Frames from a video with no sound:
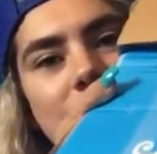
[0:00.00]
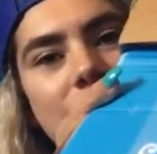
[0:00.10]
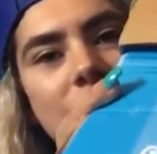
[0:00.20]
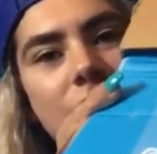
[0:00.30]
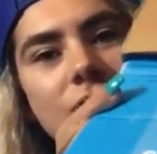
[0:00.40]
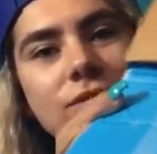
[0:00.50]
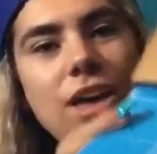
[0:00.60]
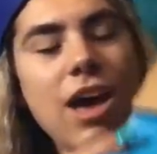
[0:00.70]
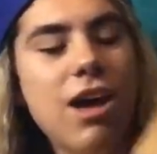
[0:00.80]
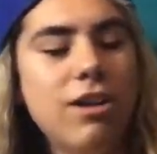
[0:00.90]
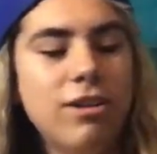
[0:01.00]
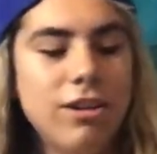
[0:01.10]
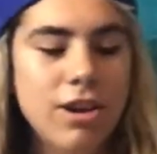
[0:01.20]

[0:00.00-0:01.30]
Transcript: and all of that.